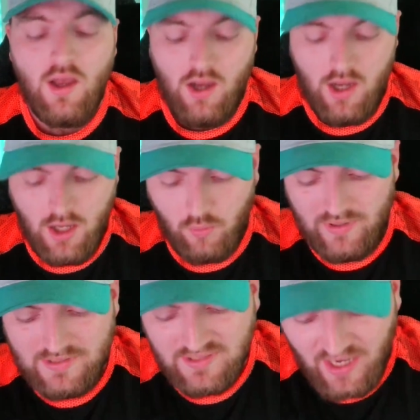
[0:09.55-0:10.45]
We
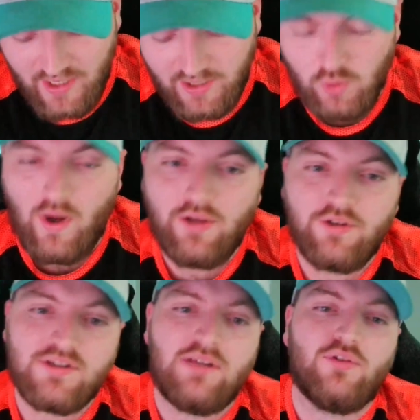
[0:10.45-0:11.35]
signed wide
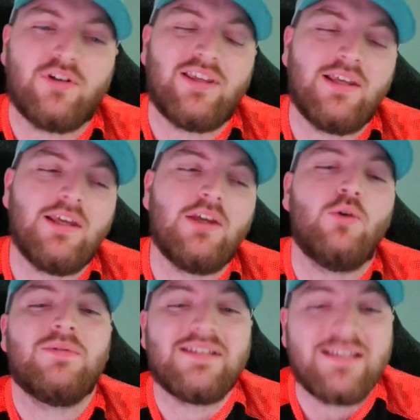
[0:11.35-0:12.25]
receiver Keke
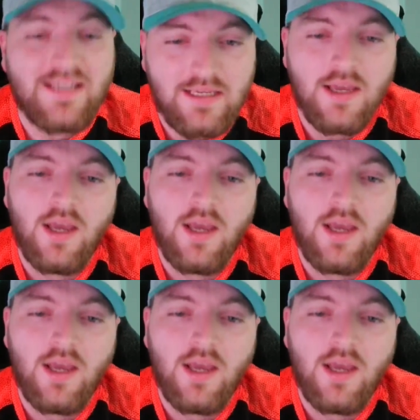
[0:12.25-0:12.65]
Coutee.